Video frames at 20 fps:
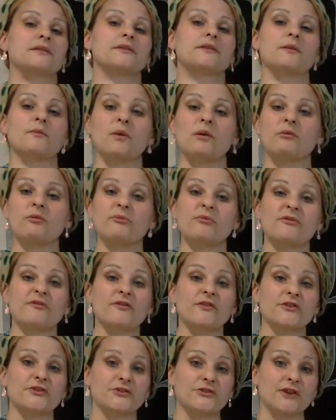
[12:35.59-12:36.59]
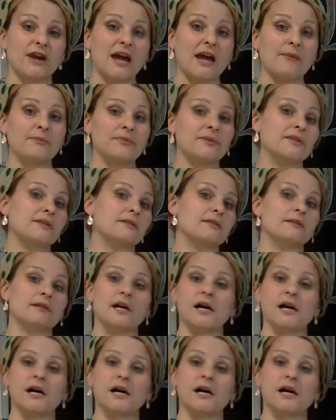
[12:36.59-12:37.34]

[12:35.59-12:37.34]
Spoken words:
Some women prefer straps.